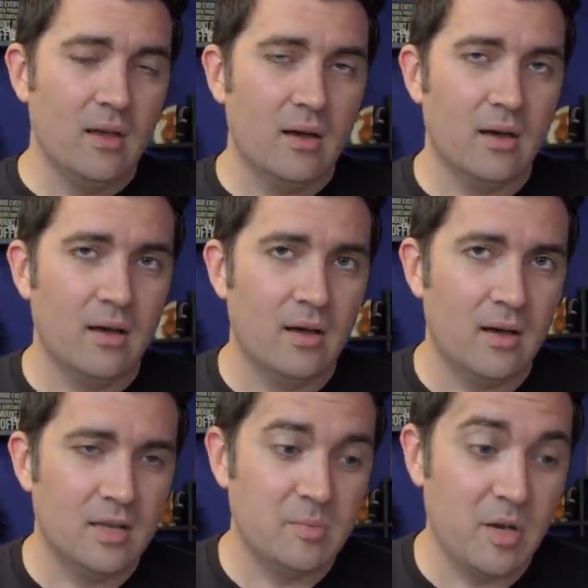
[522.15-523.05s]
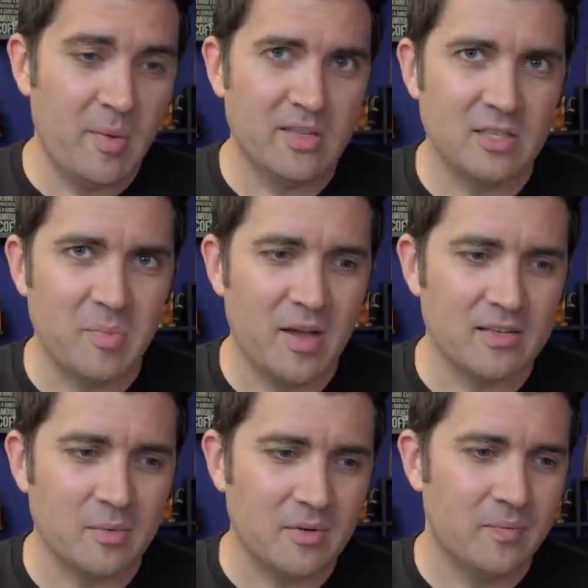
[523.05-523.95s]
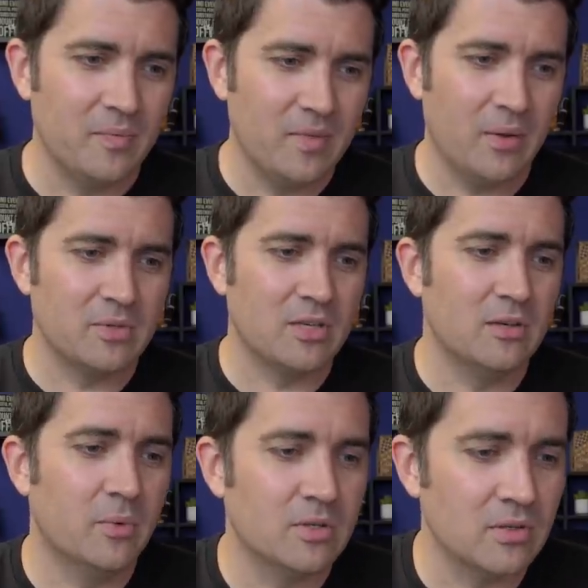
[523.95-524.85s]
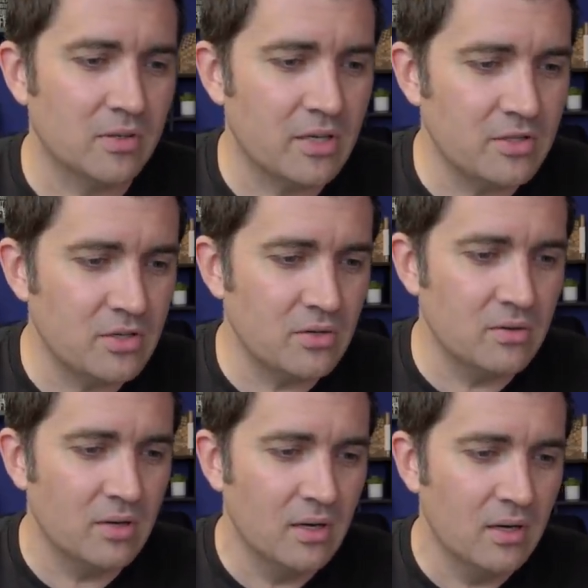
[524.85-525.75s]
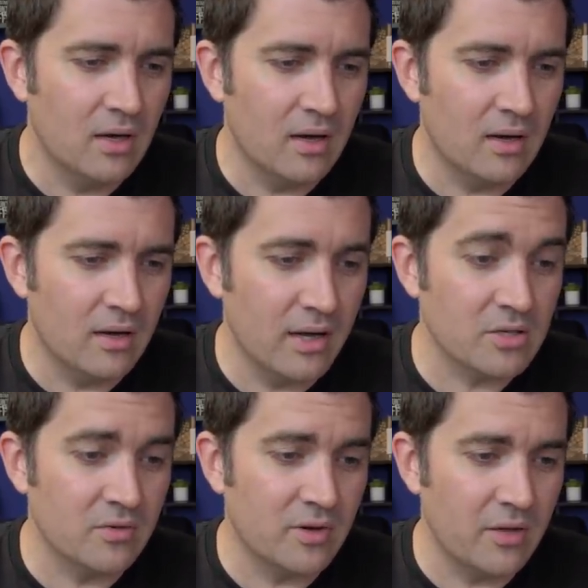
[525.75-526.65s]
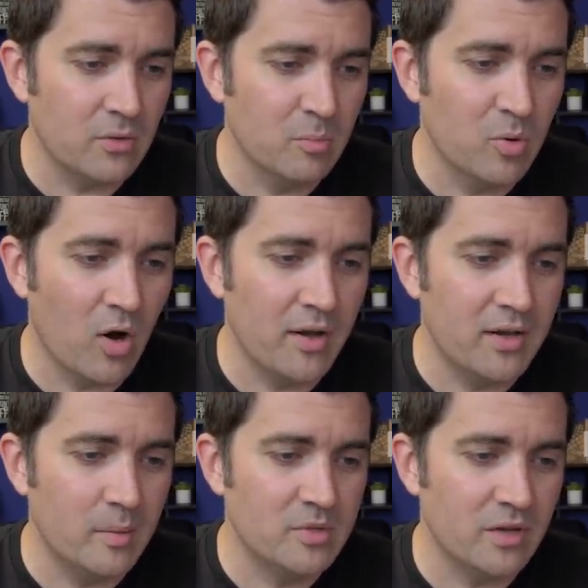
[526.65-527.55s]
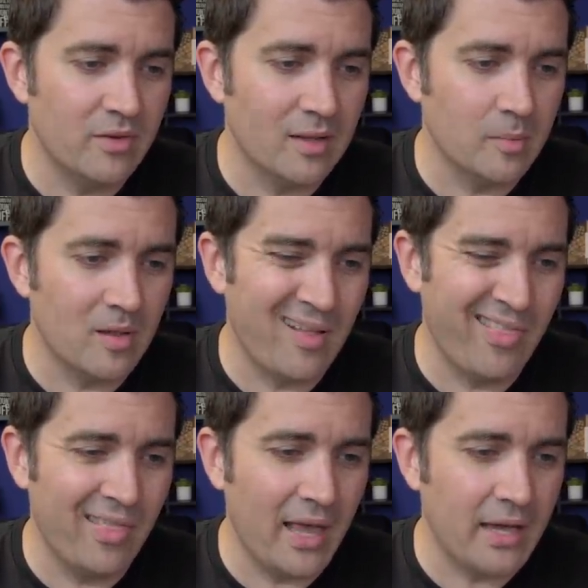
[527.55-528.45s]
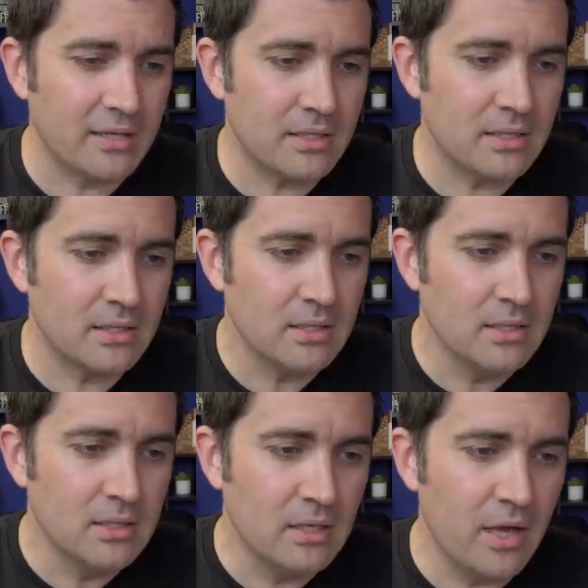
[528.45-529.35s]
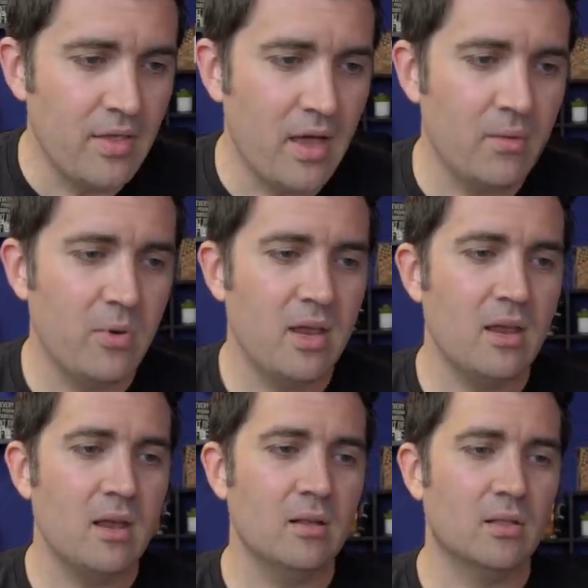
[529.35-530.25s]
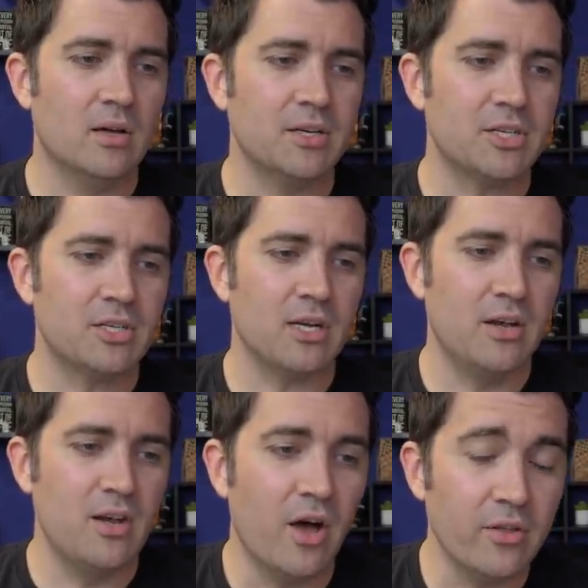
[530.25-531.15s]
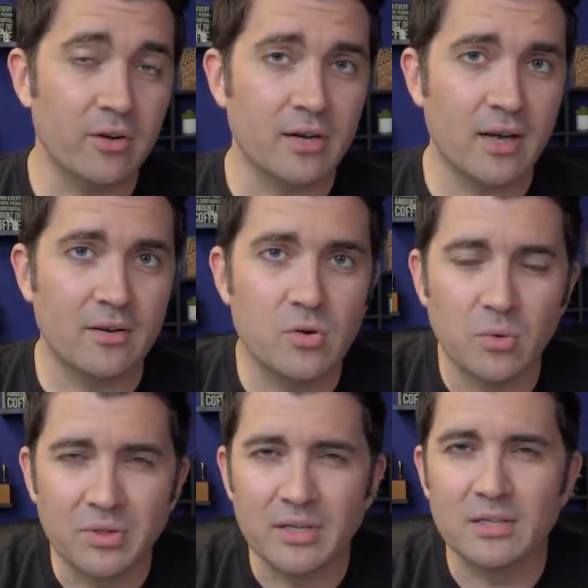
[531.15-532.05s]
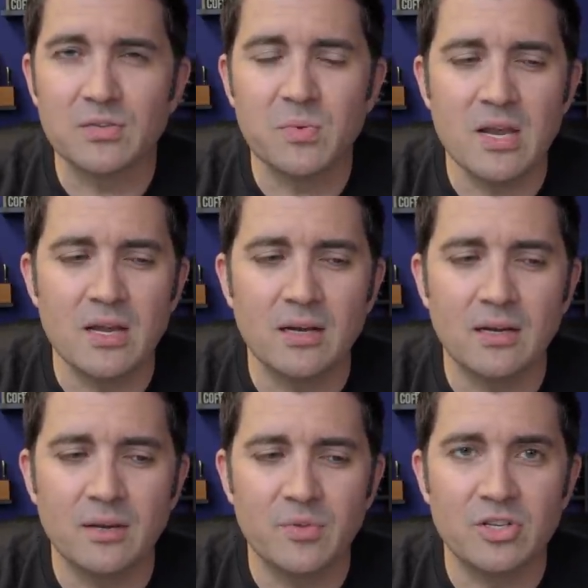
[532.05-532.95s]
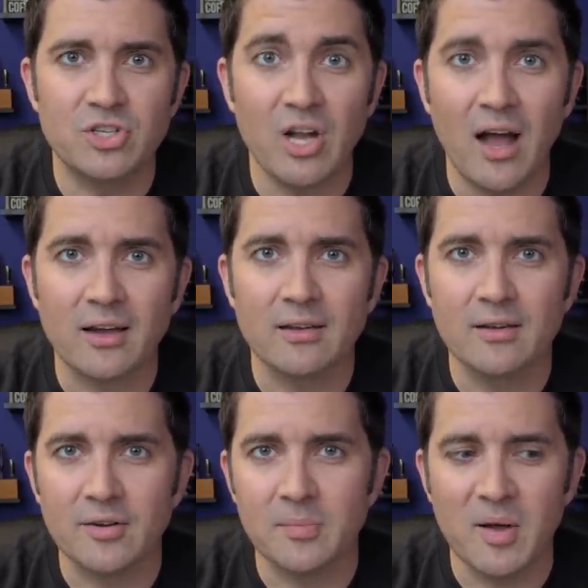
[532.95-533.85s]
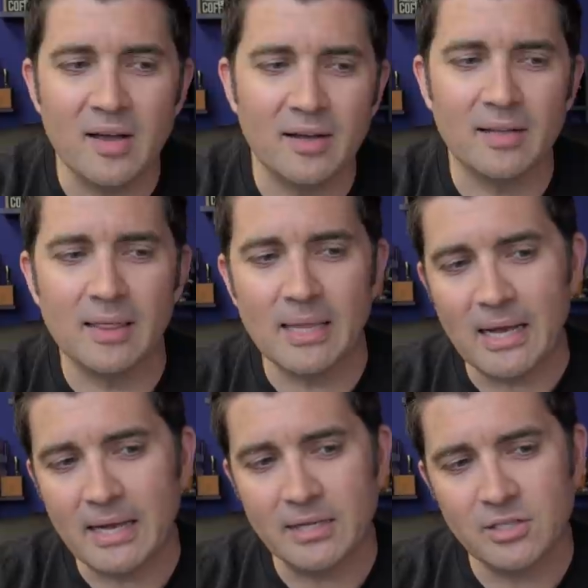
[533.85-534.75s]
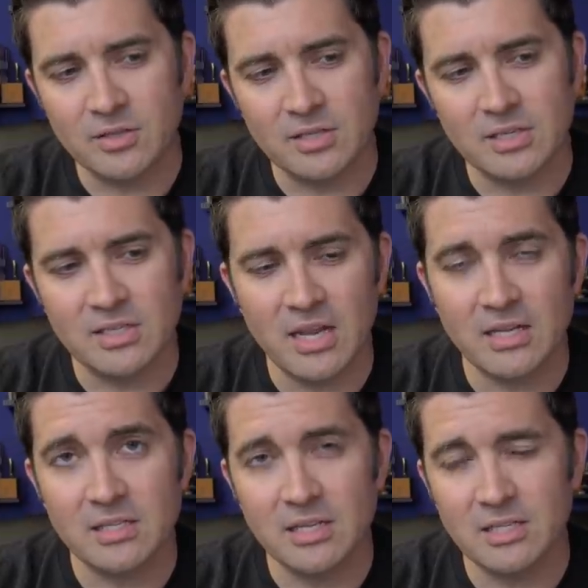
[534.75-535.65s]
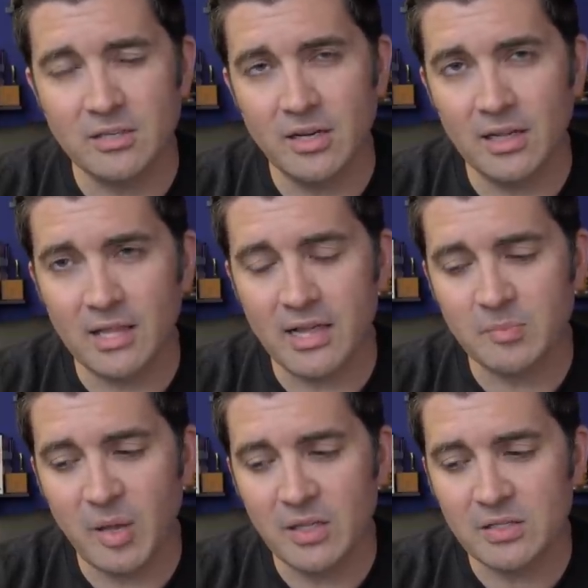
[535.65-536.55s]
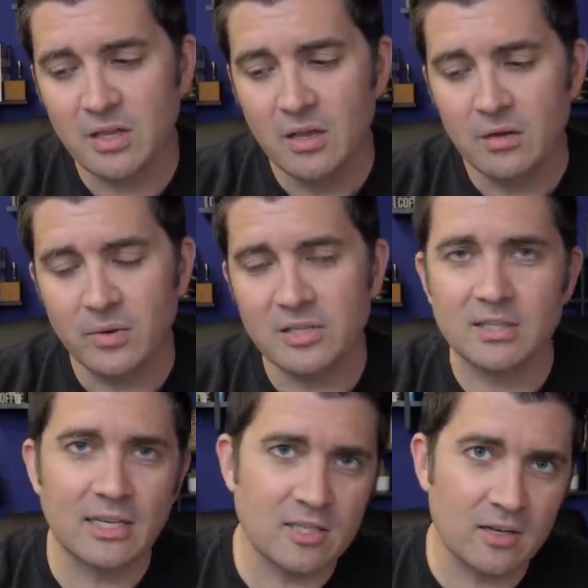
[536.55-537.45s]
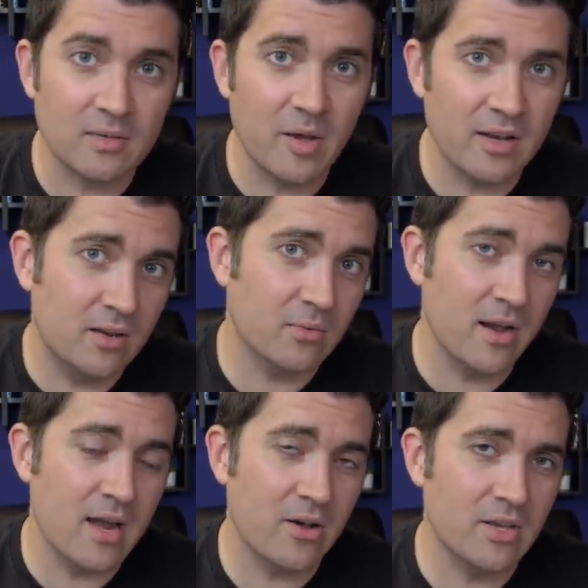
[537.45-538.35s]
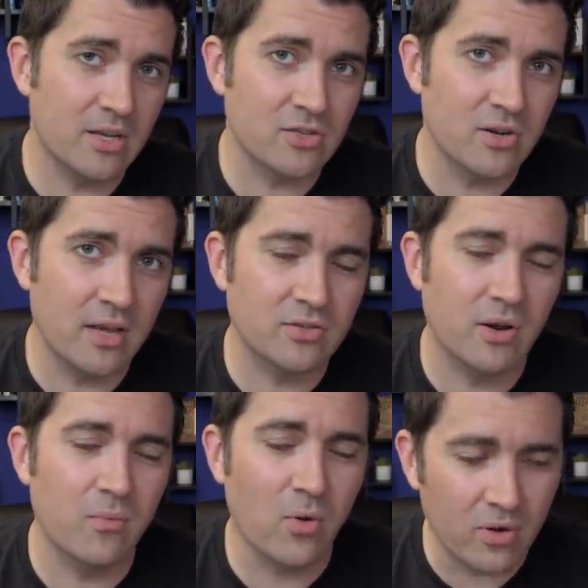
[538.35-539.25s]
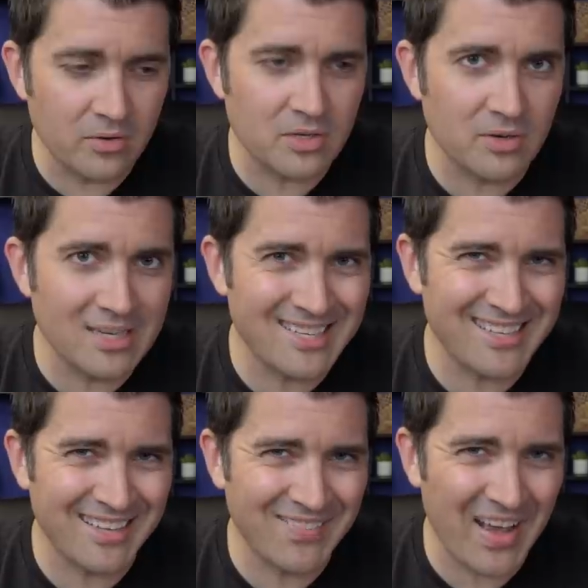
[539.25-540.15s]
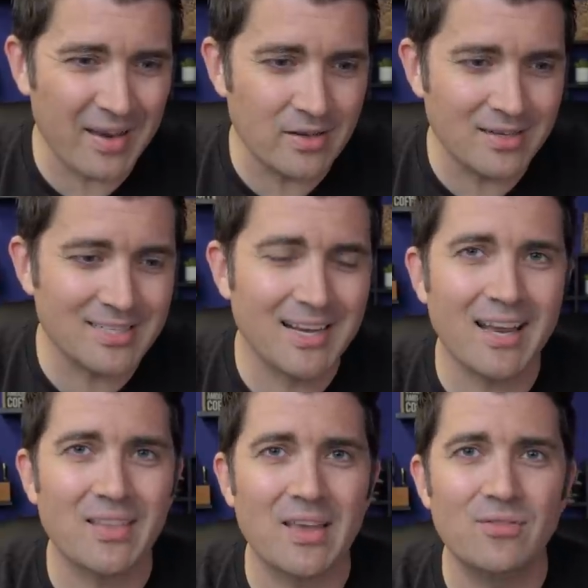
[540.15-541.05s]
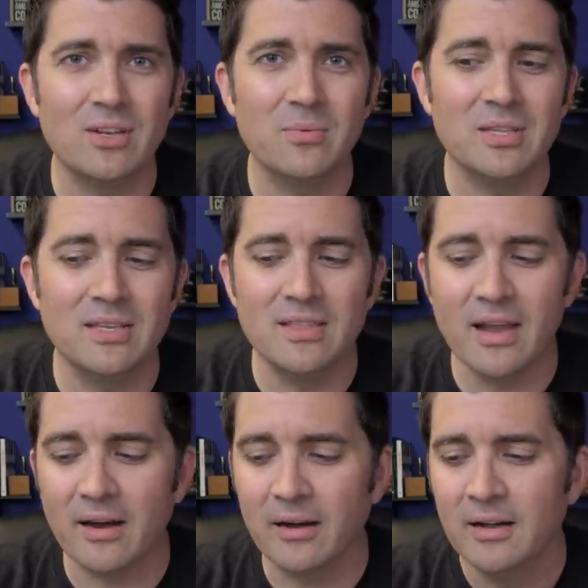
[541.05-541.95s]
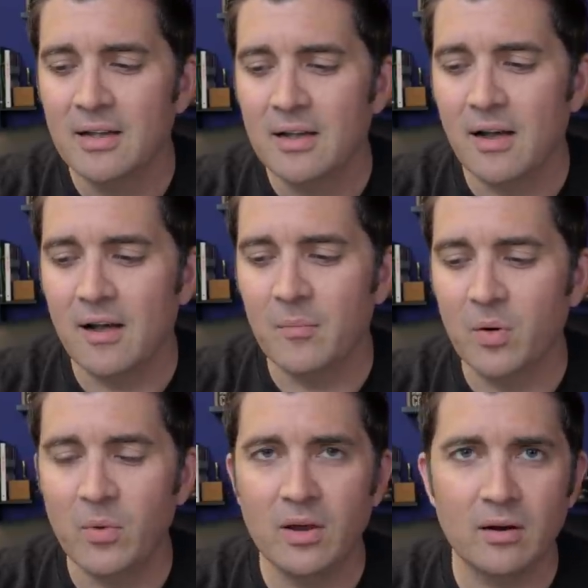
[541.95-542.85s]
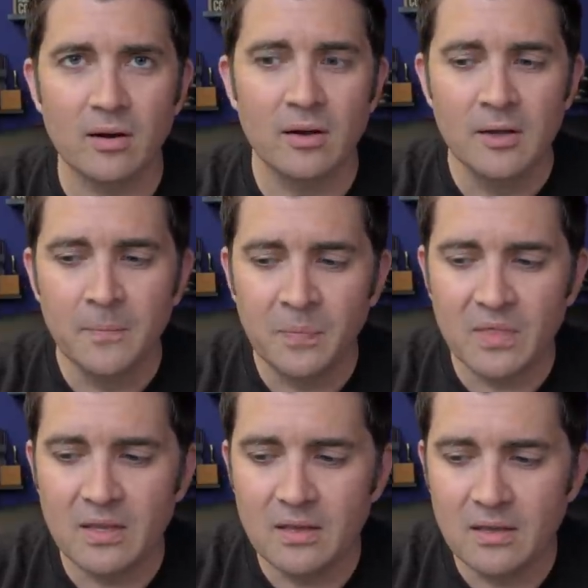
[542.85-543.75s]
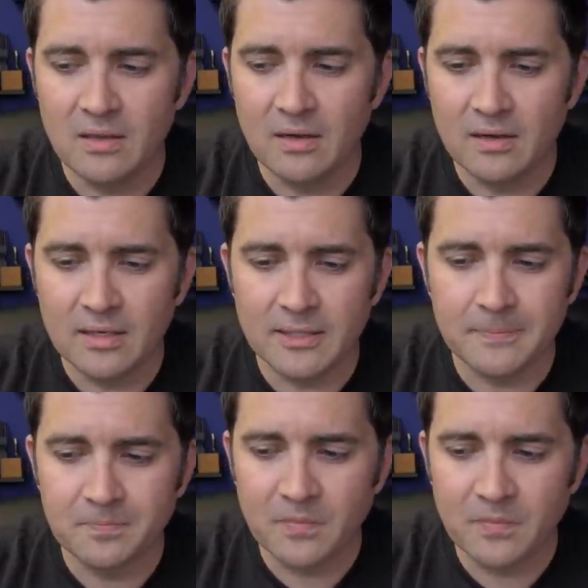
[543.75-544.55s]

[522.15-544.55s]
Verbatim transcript: Uh, as many pens as possible. That one's a good one to look into. Uh, extra fine through broad nibs available on that. And then we launched another kind of cool thing this week, um, the Jacques Arban line. So this is ink, stationery, and glass pens. Rachel and I talked about it in Right Now yesterday, so I won't go into great detail about it. You can check out that video we did there. Um, but we are the um,